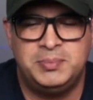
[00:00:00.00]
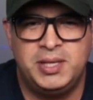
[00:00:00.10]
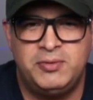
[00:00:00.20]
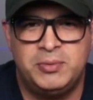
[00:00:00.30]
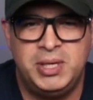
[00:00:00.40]

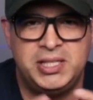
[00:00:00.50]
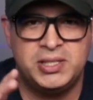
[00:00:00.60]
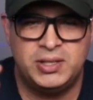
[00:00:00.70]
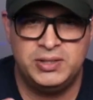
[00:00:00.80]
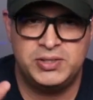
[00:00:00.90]

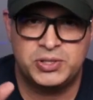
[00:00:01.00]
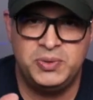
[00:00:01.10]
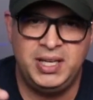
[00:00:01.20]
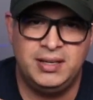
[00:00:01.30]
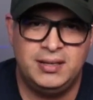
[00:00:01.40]
information on the
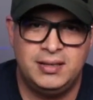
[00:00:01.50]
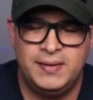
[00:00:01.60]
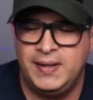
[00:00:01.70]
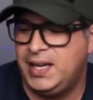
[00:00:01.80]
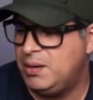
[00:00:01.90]
screen
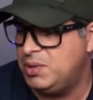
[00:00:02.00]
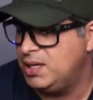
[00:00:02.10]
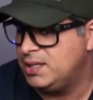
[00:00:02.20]
of the camera